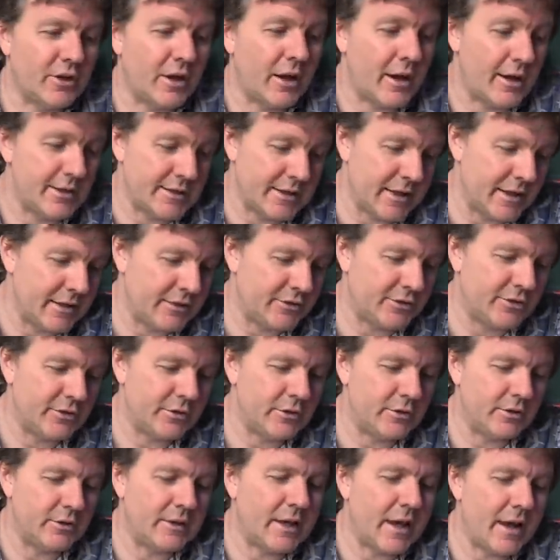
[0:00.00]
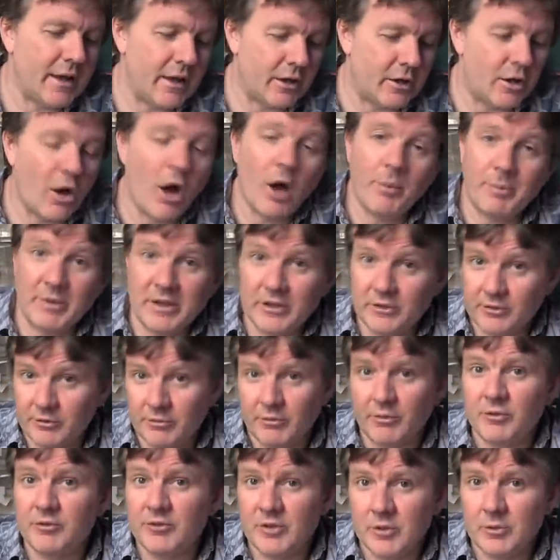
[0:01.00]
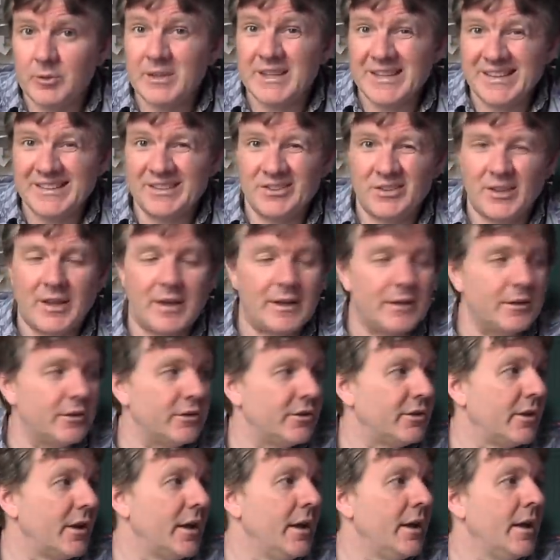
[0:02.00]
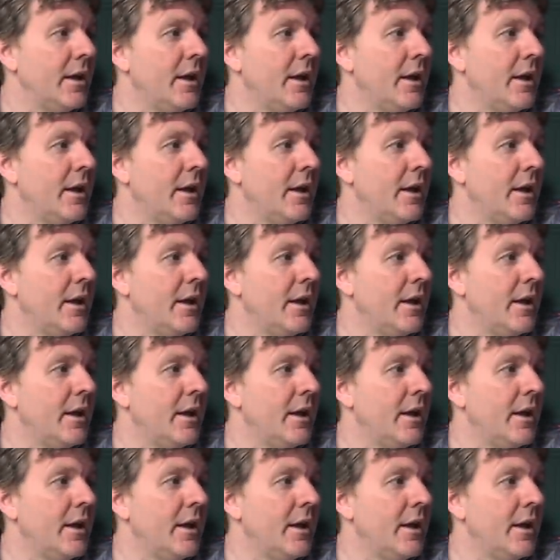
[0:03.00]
I'd like to get copies of a few of these things.